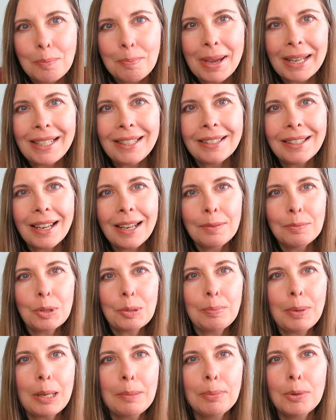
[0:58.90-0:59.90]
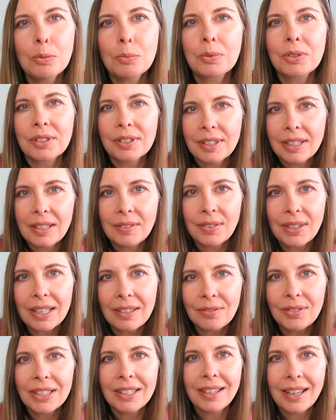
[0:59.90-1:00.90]
Many times people receive
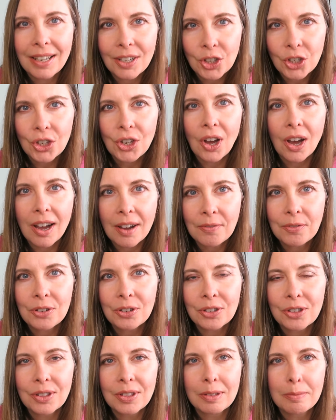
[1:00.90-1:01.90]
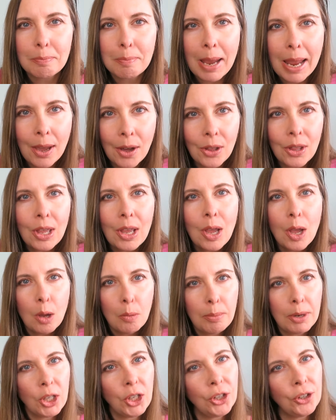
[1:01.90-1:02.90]
invitation offers in the mail,
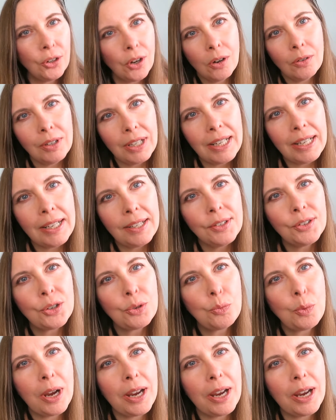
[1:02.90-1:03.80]
but you don't need to